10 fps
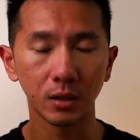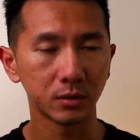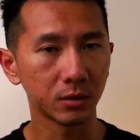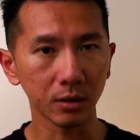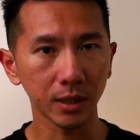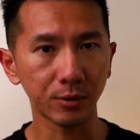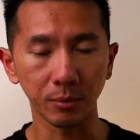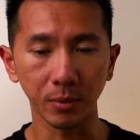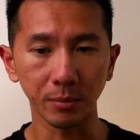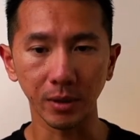Not that I
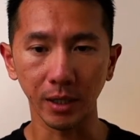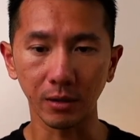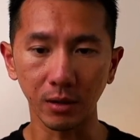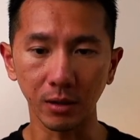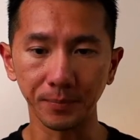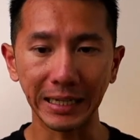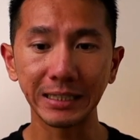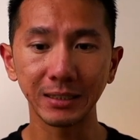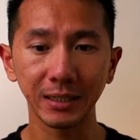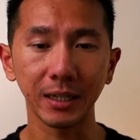remember at all.
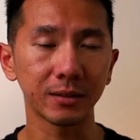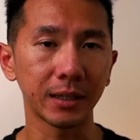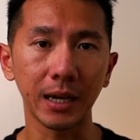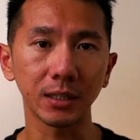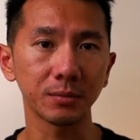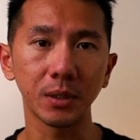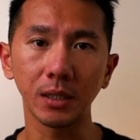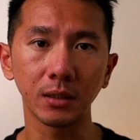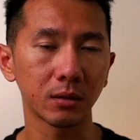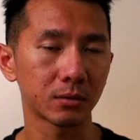Instead, they asked
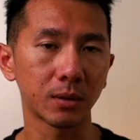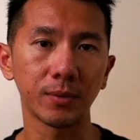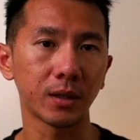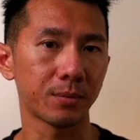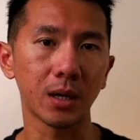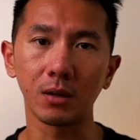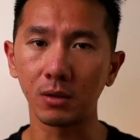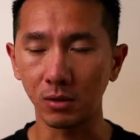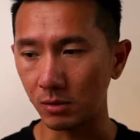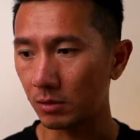me something about,
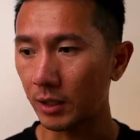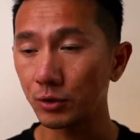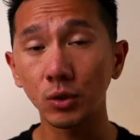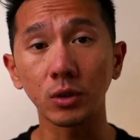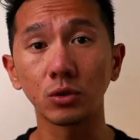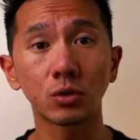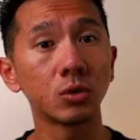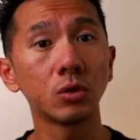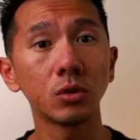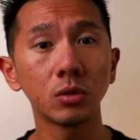oh, are you still in
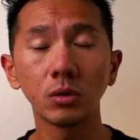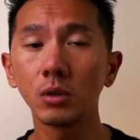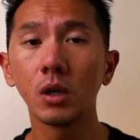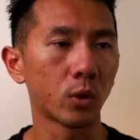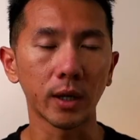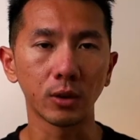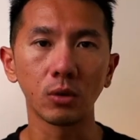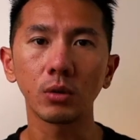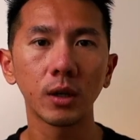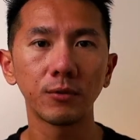school? What are you
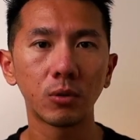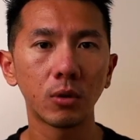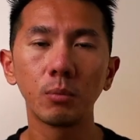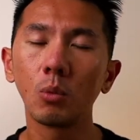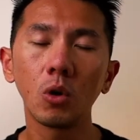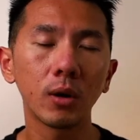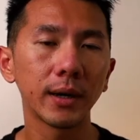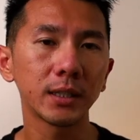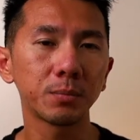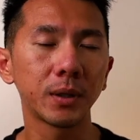looking for? More or
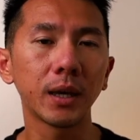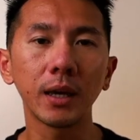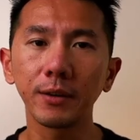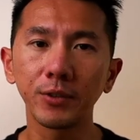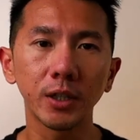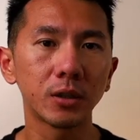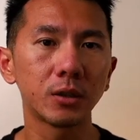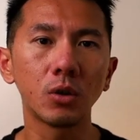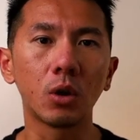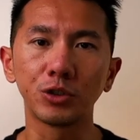less behavioral
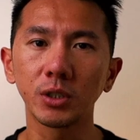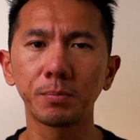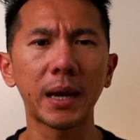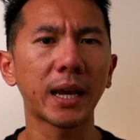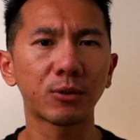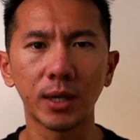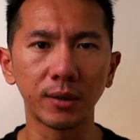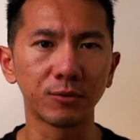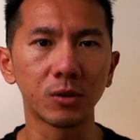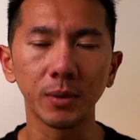or just background
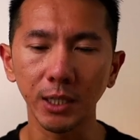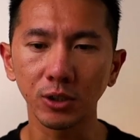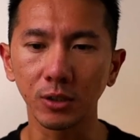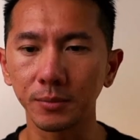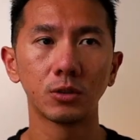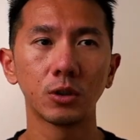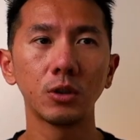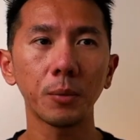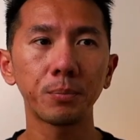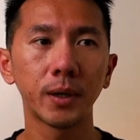information. So
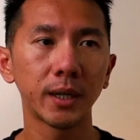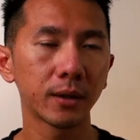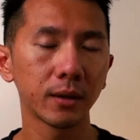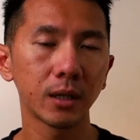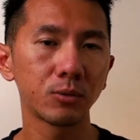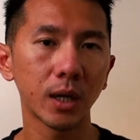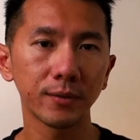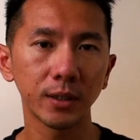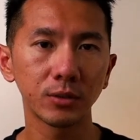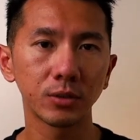not particularly
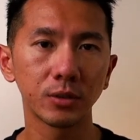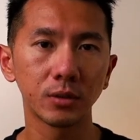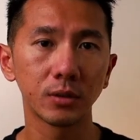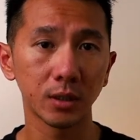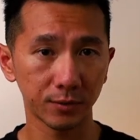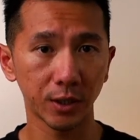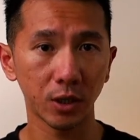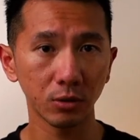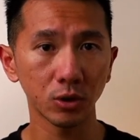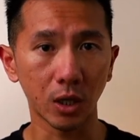relevant to this
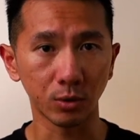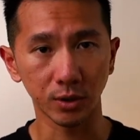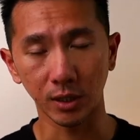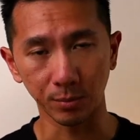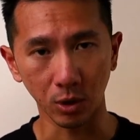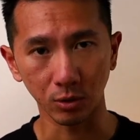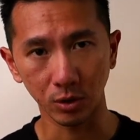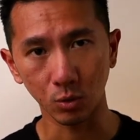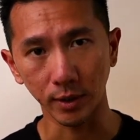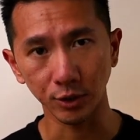video, so I will skip all those
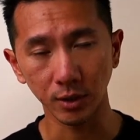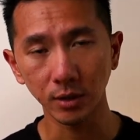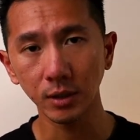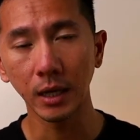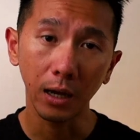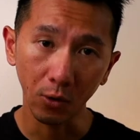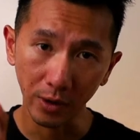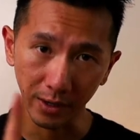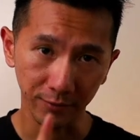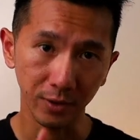questions.
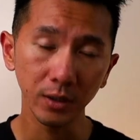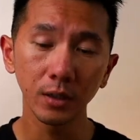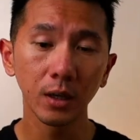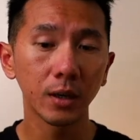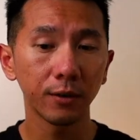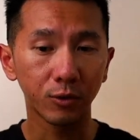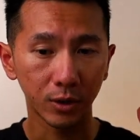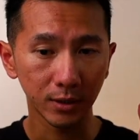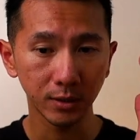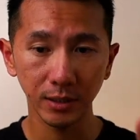However, for
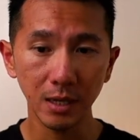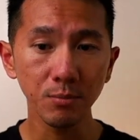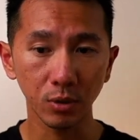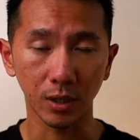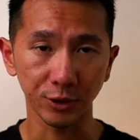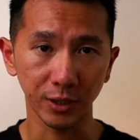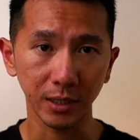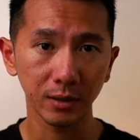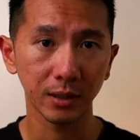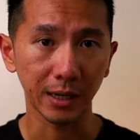the same
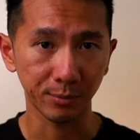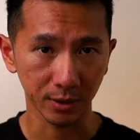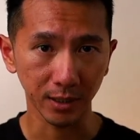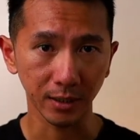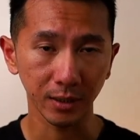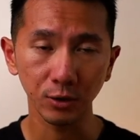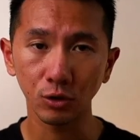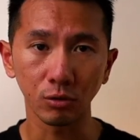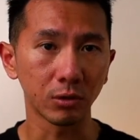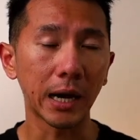project that I presented
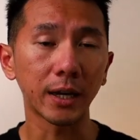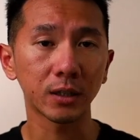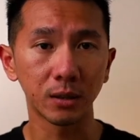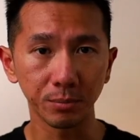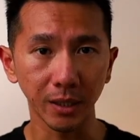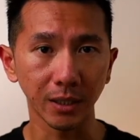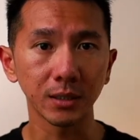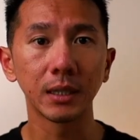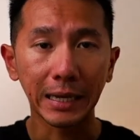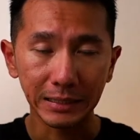to other companies,
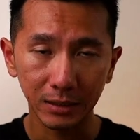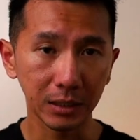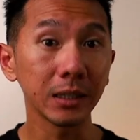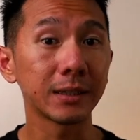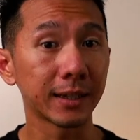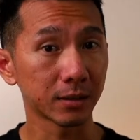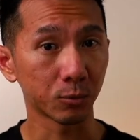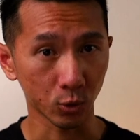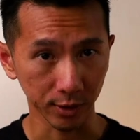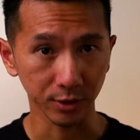I did get some
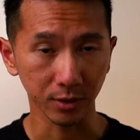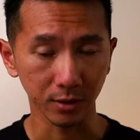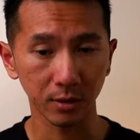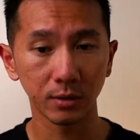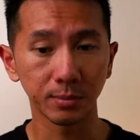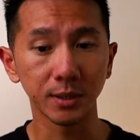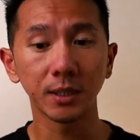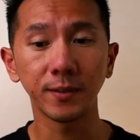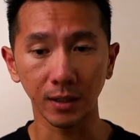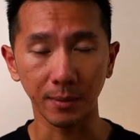questions
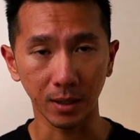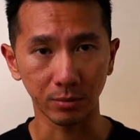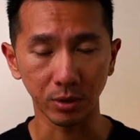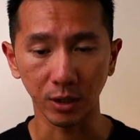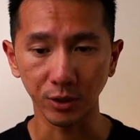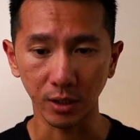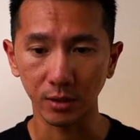specifically about a project.